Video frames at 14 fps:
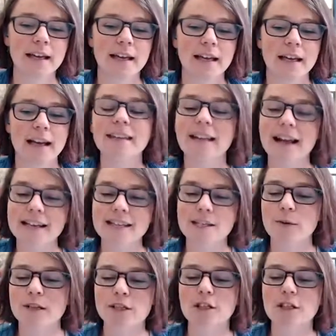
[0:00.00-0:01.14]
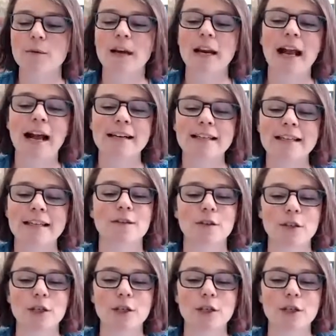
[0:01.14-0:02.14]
And the last question you want to ask is, do you